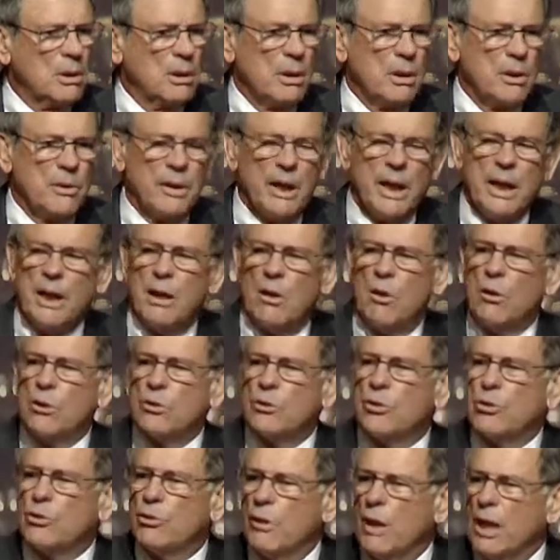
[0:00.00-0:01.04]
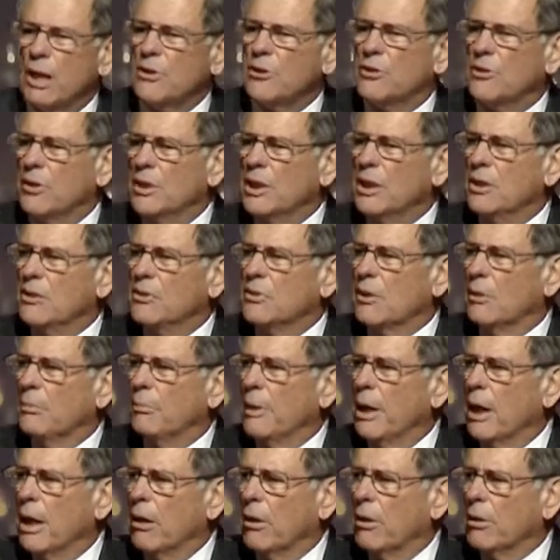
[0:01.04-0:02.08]
They don't trust these
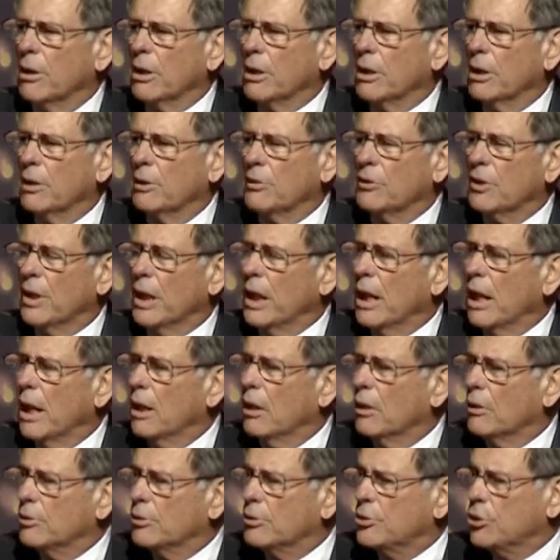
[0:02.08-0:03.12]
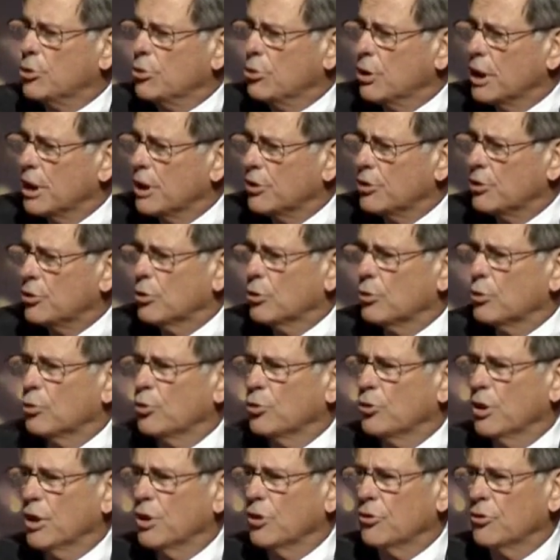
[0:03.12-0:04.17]
Americans and our judicial
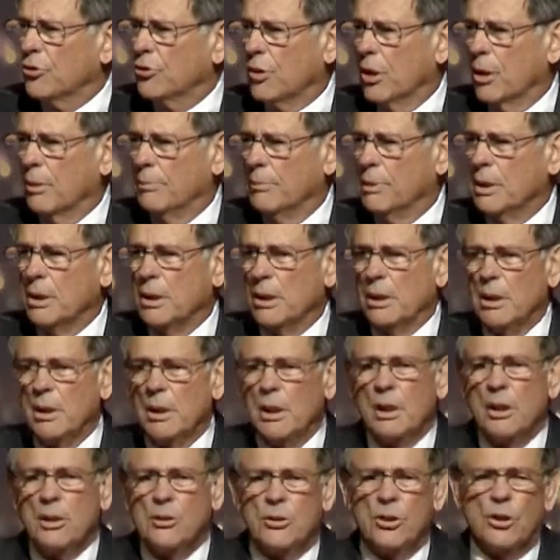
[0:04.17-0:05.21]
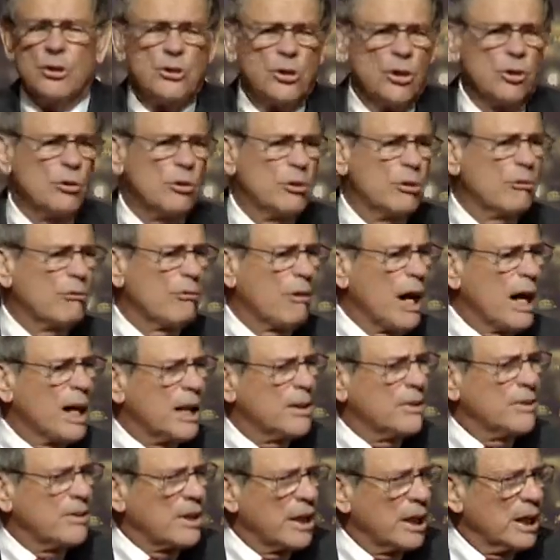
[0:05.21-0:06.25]
system to do the
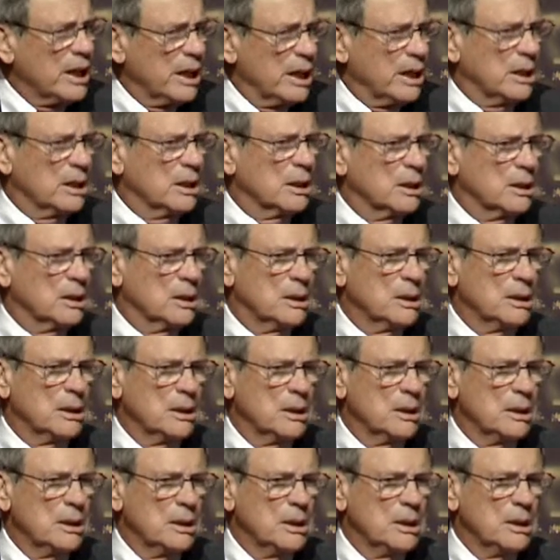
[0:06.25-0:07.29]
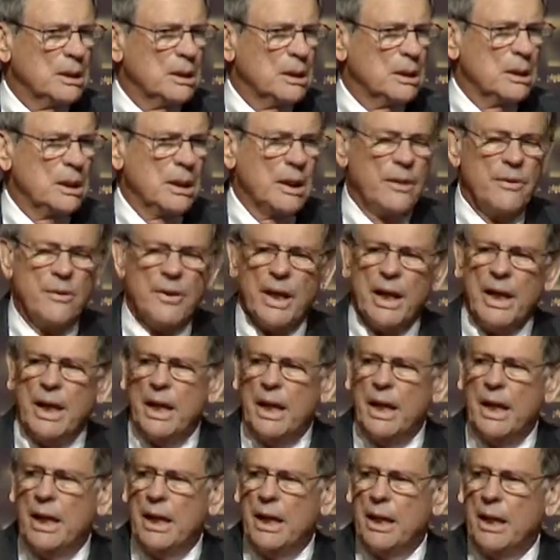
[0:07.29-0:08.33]
right thing.
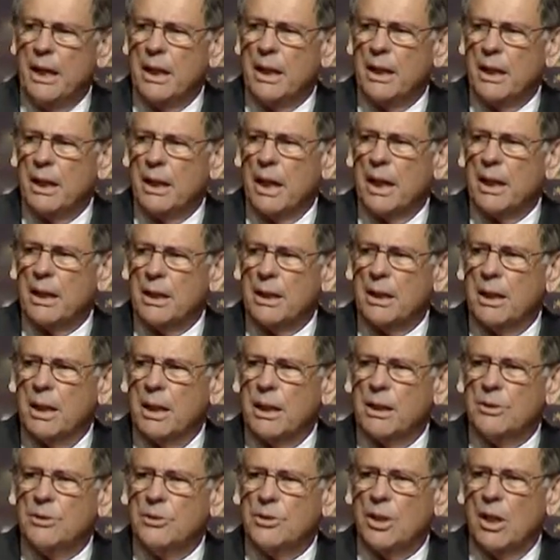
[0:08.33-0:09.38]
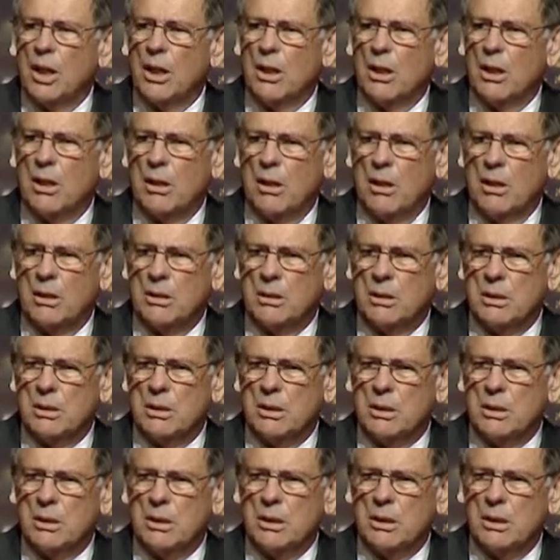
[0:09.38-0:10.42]
They, like King John,
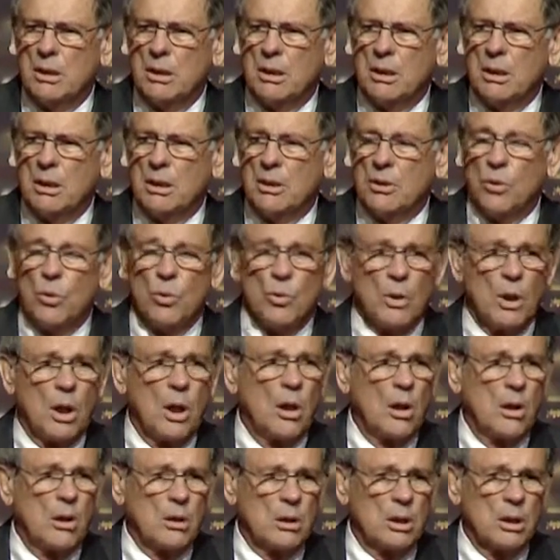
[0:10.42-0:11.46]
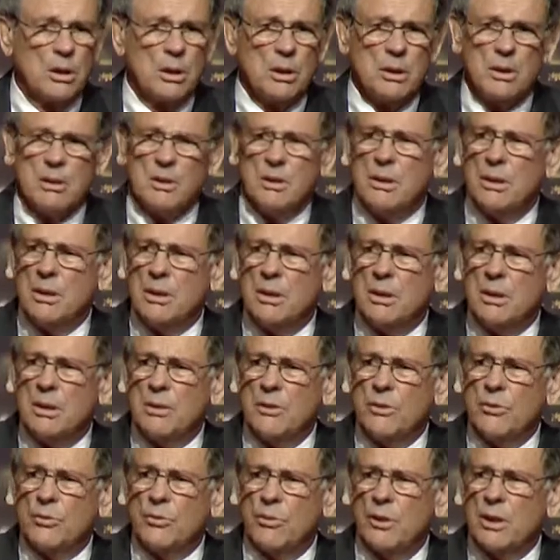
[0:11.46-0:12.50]
no longer
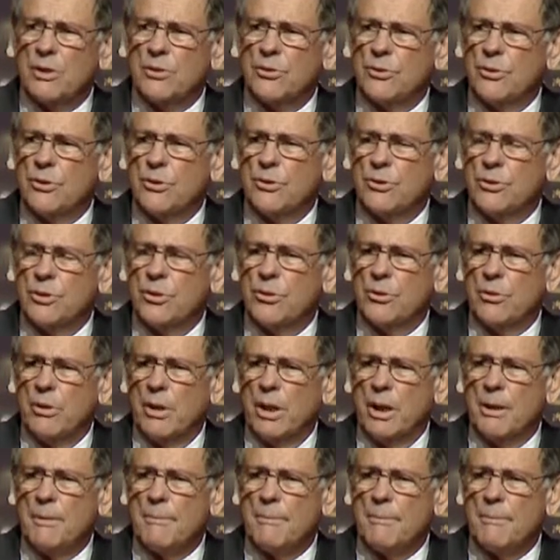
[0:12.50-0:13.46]
trust the jury.